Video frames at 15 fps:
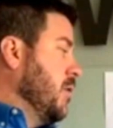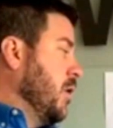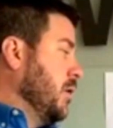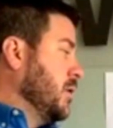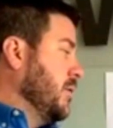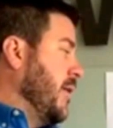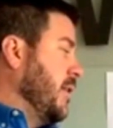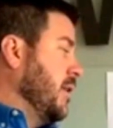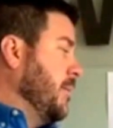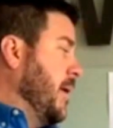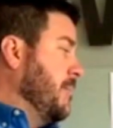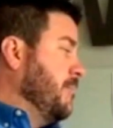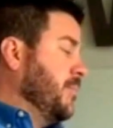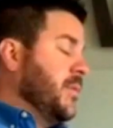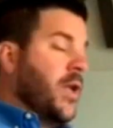Rural
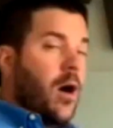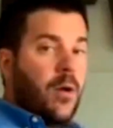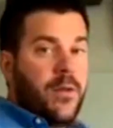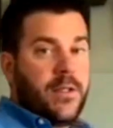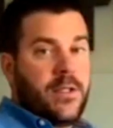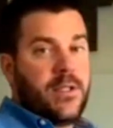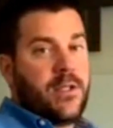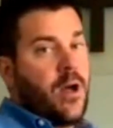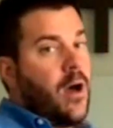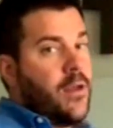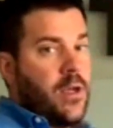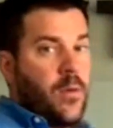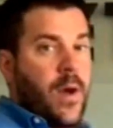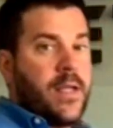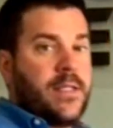Development. No, this is
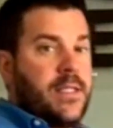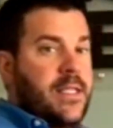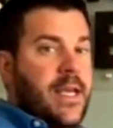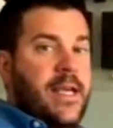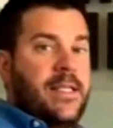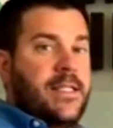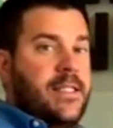not USDA